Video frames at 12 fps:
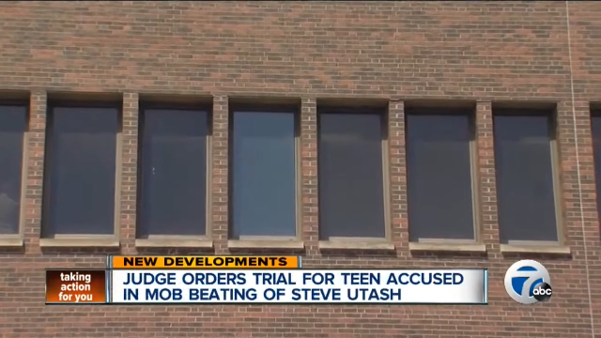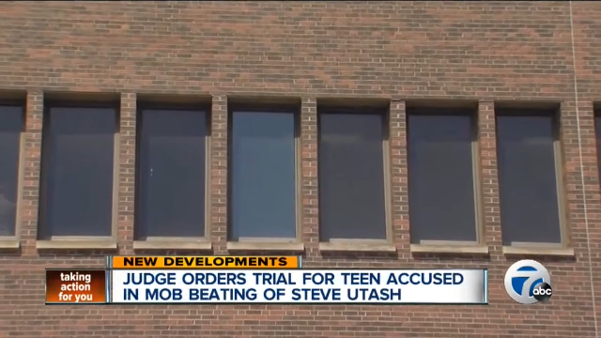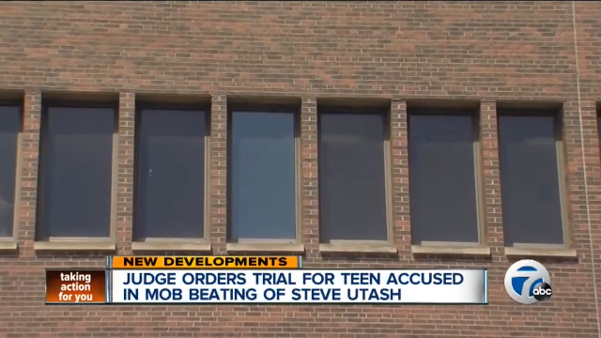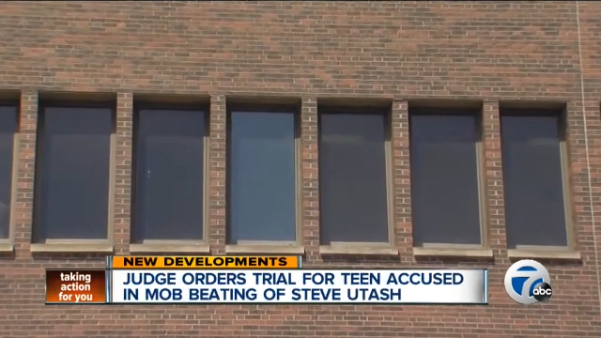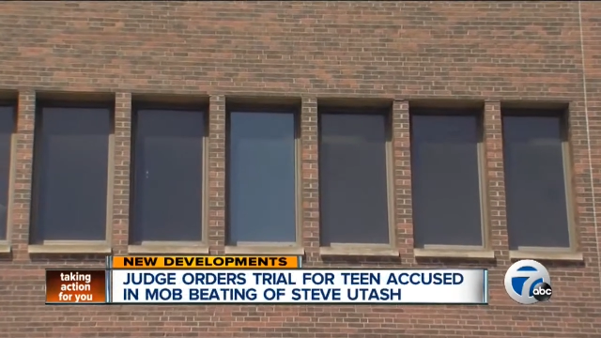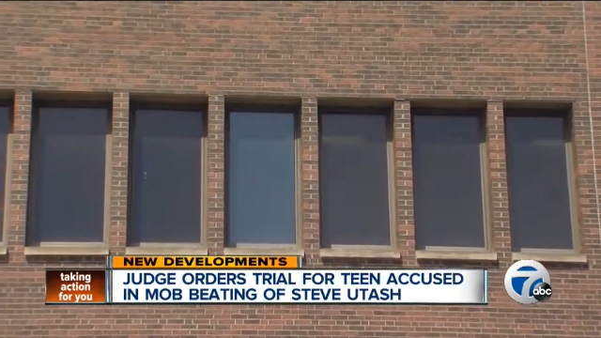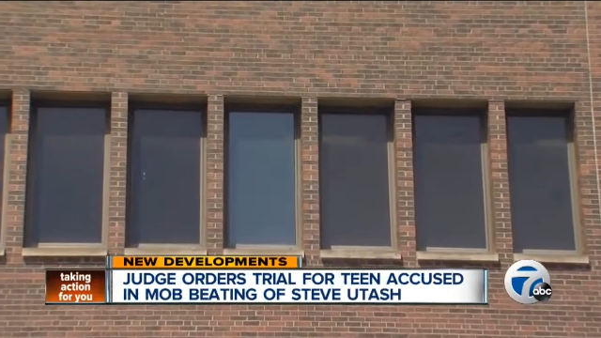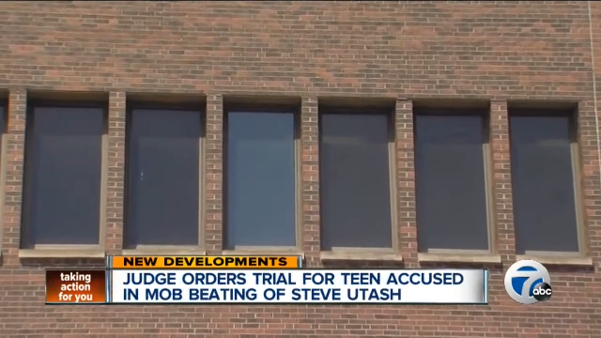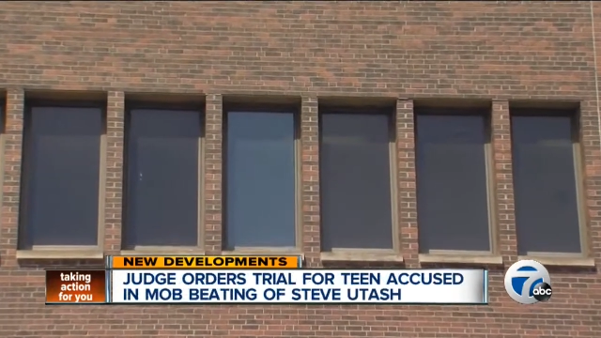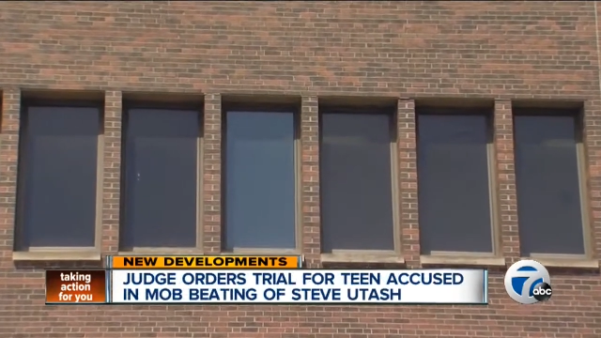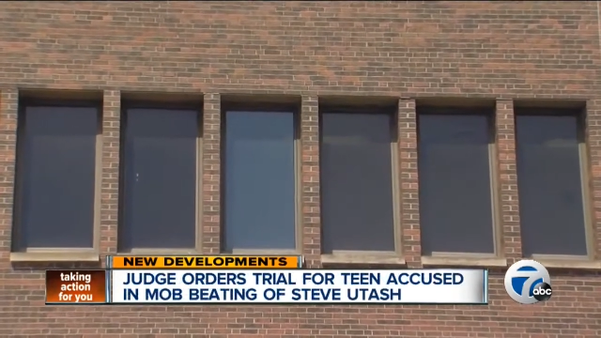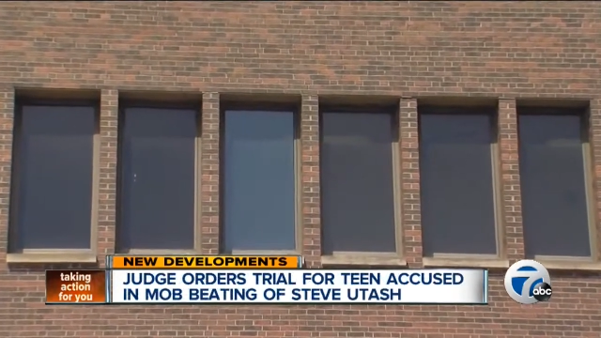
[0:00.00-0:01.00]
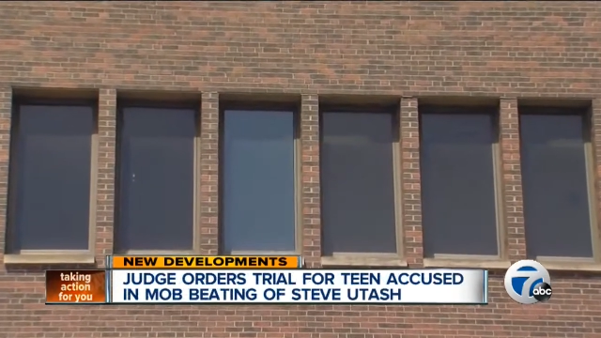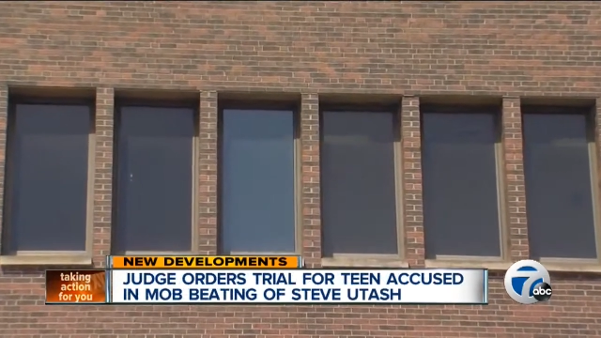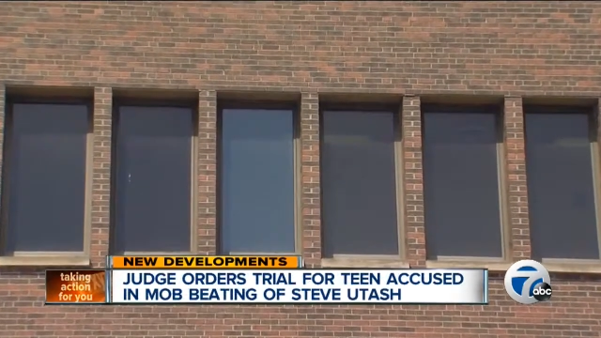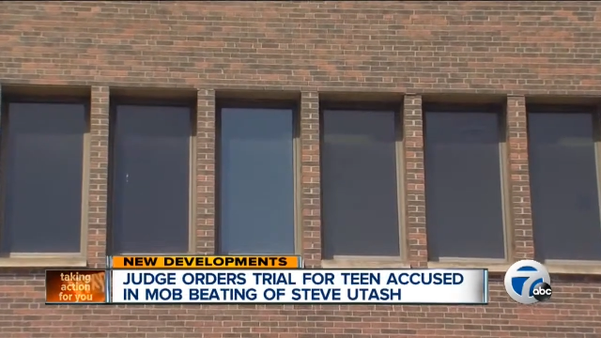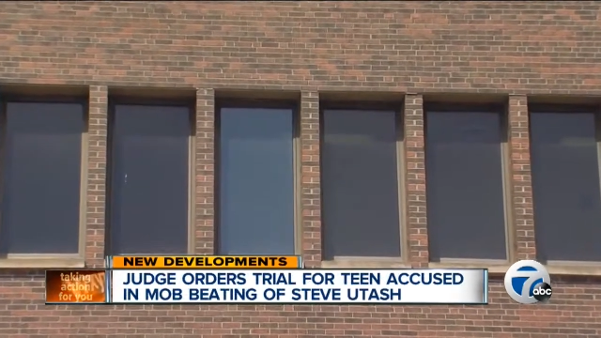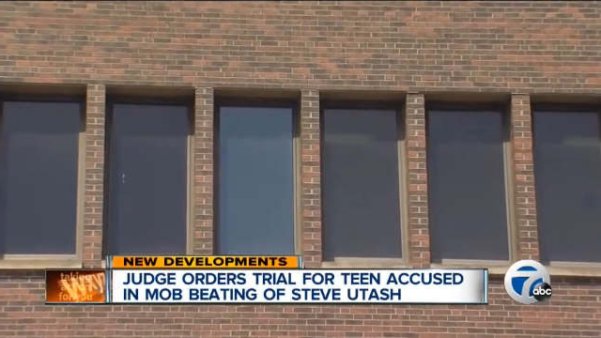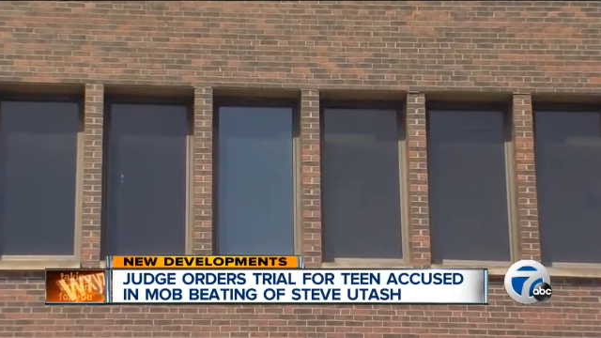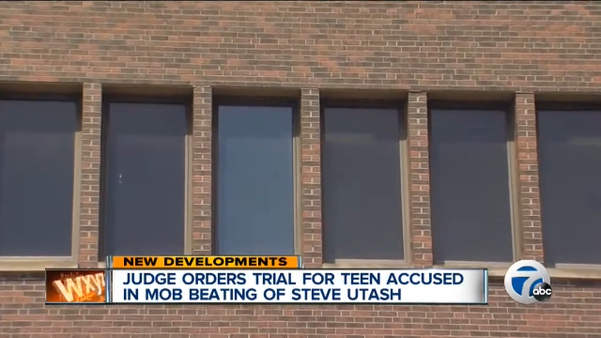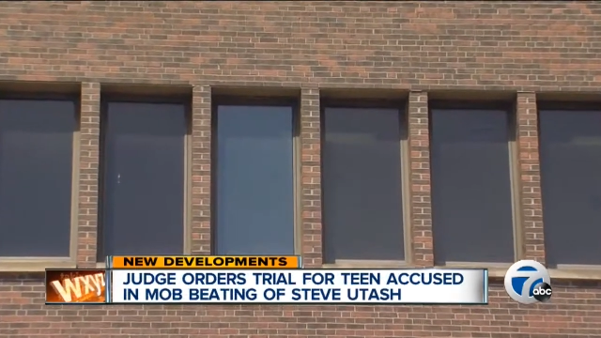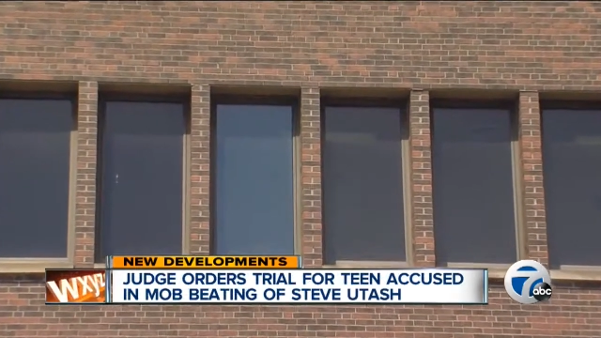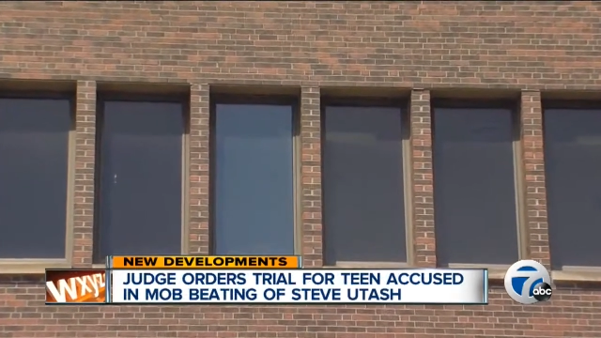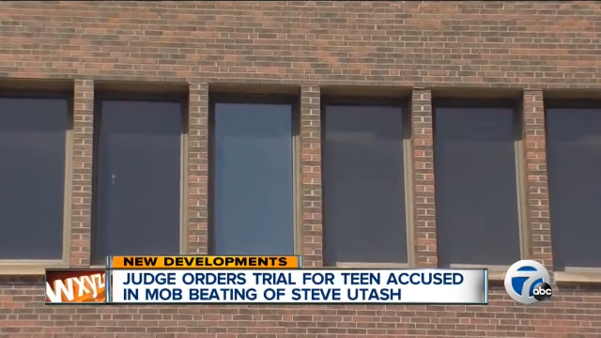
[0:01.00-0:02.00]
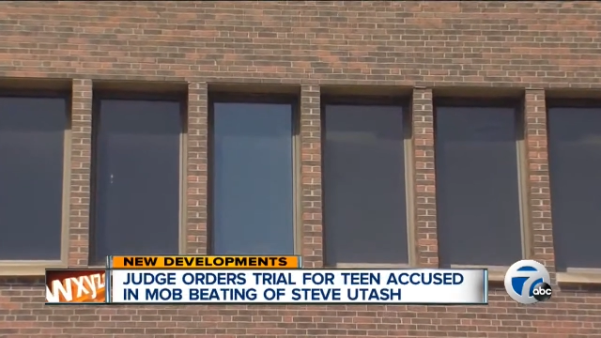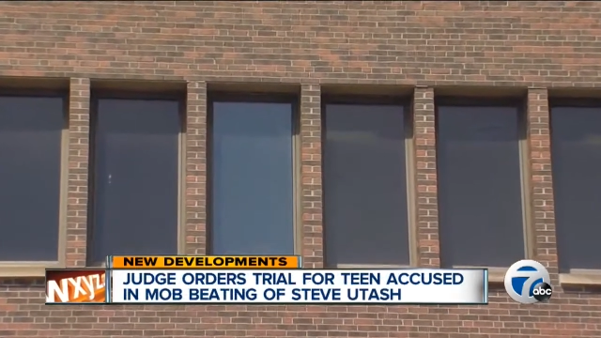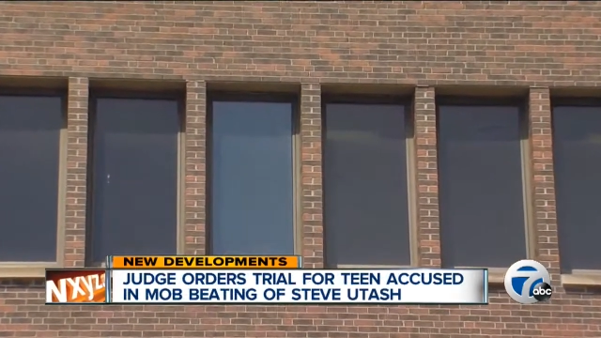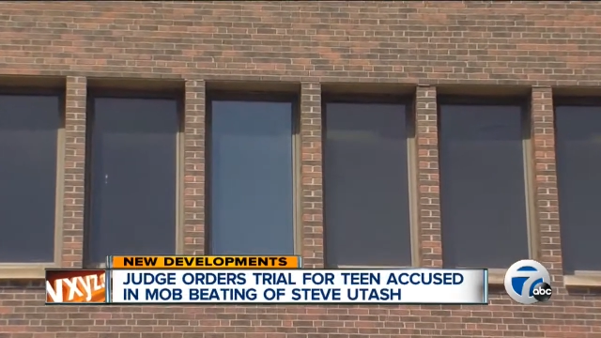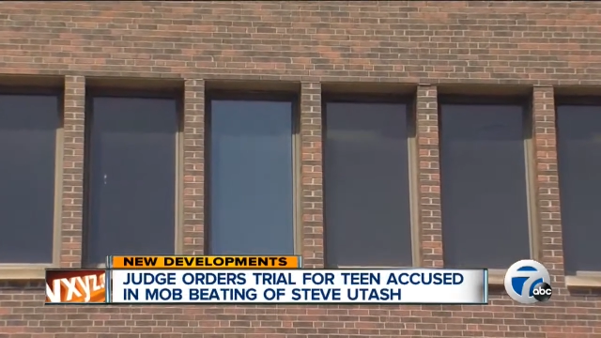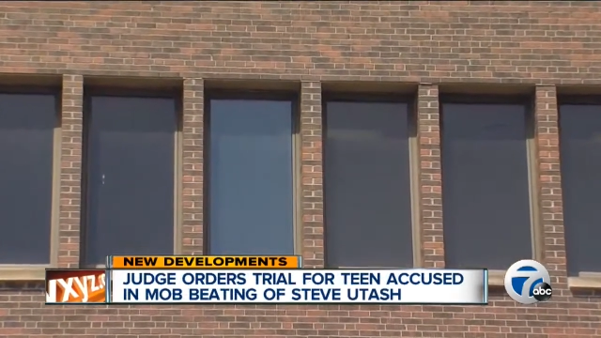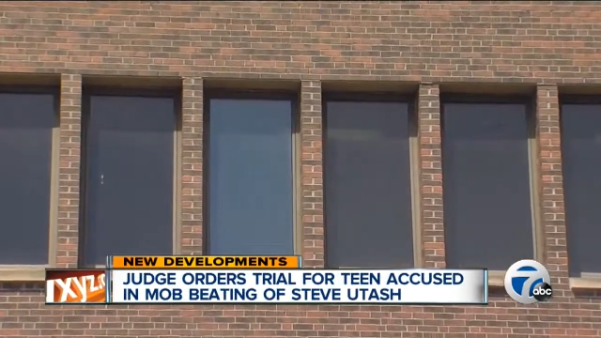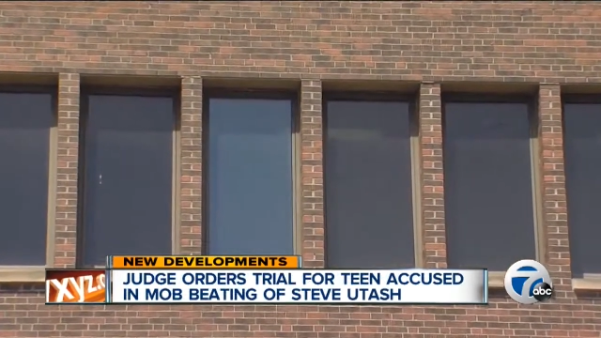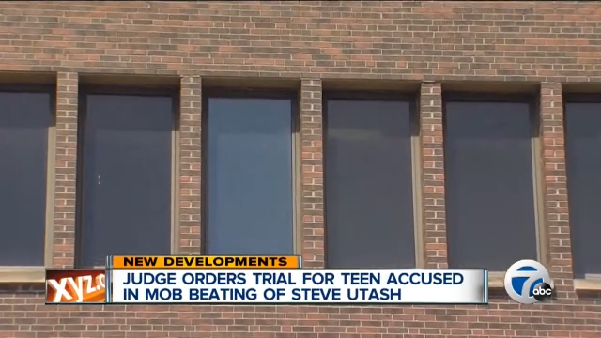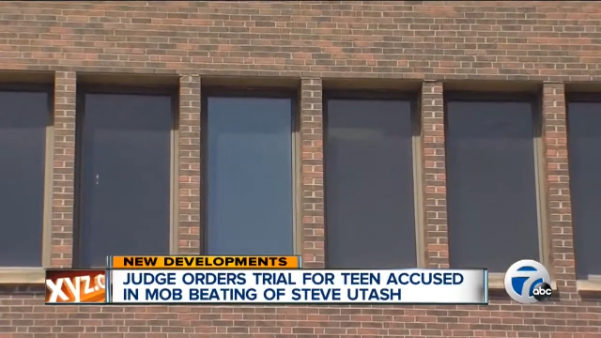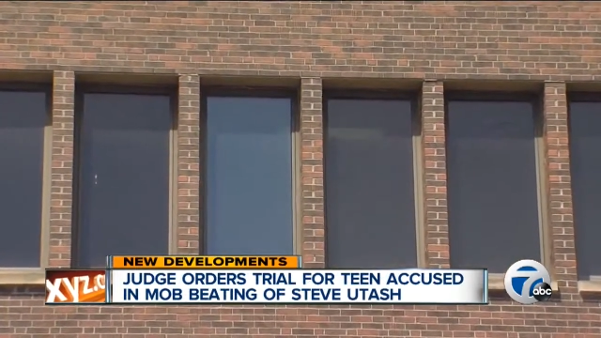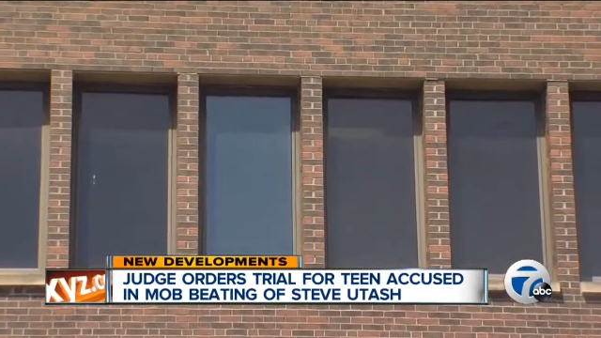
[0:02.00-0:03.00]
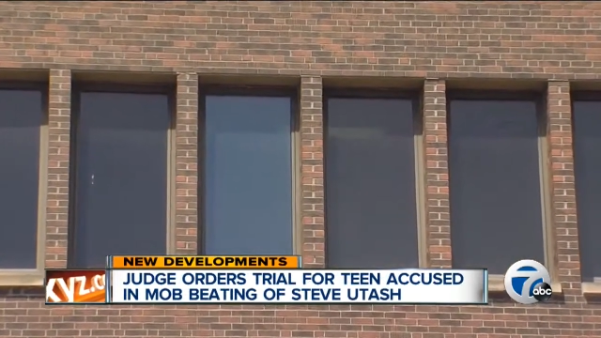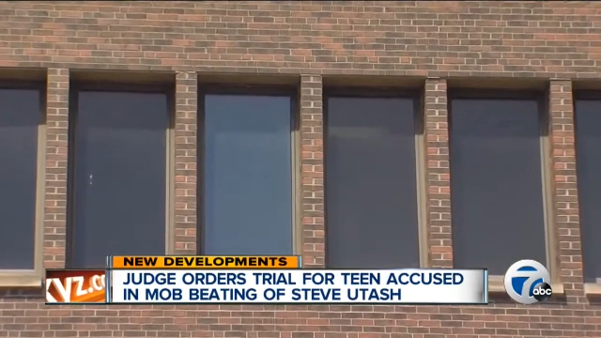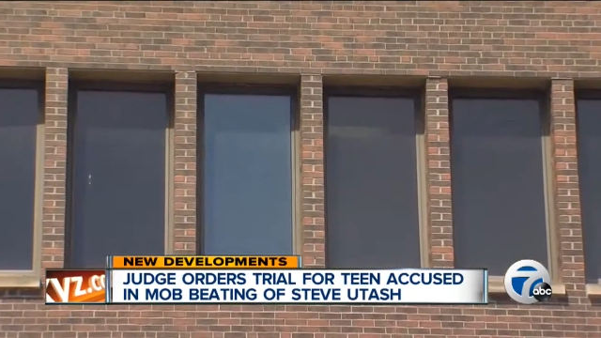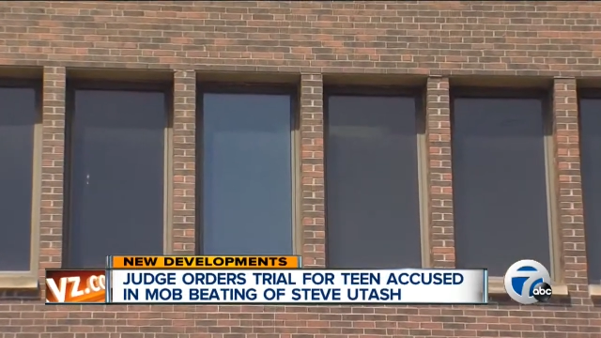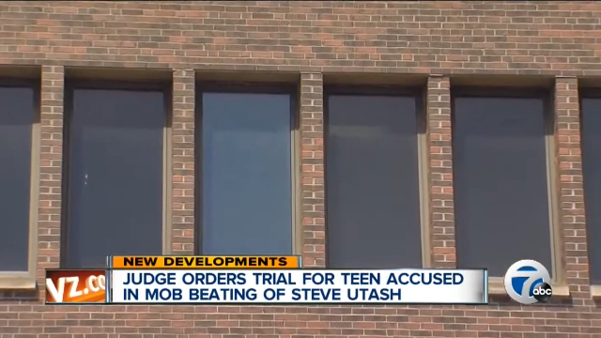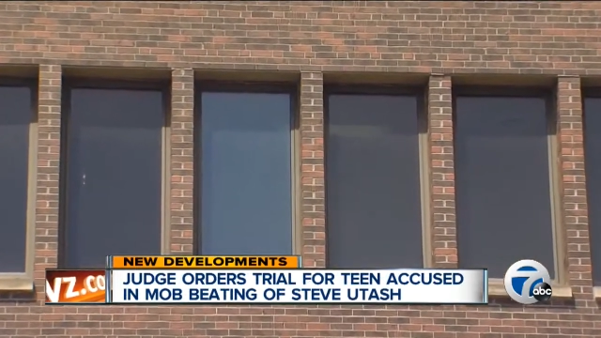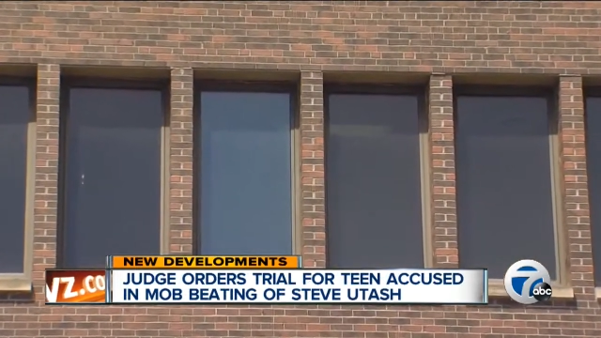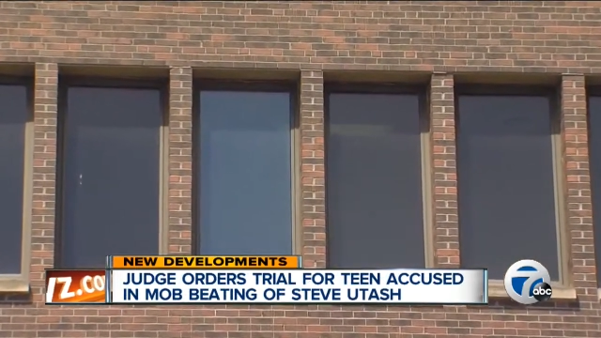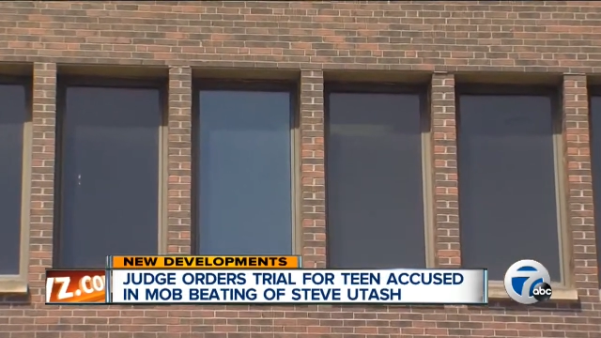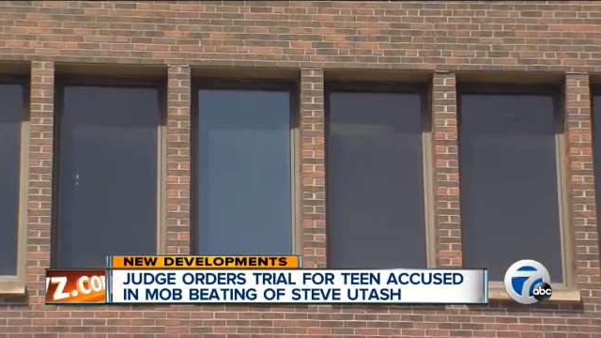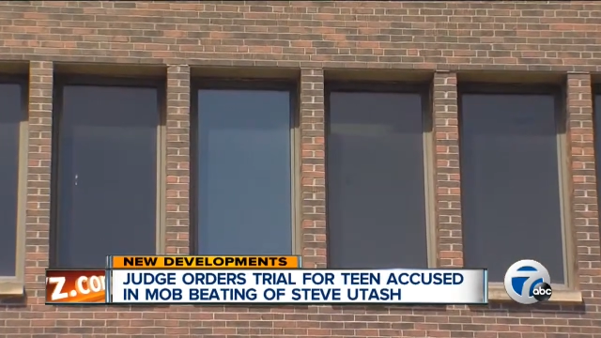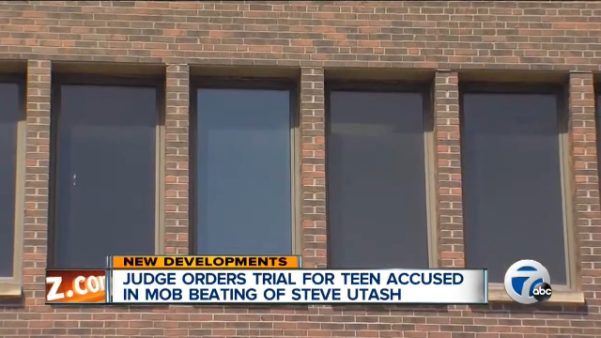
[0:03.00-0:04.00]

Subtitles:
No face is visible, so there are no lips to read.